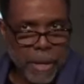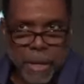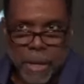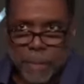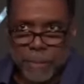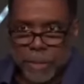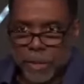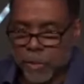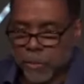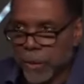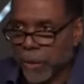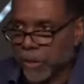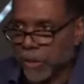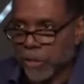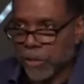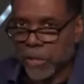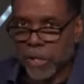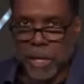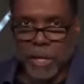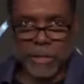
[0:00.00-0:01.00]
But a spirit
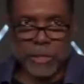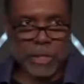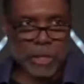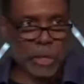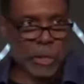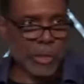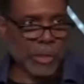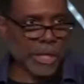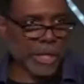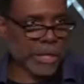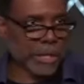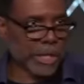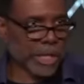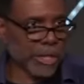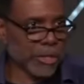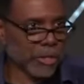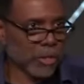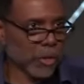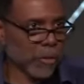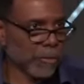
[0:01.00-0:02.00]
of son just go in the
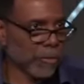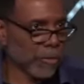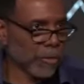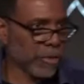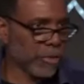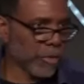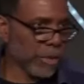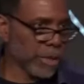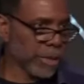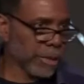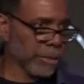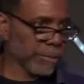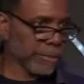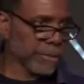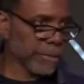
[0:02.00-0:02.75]
kitchen and open the refrigerator up.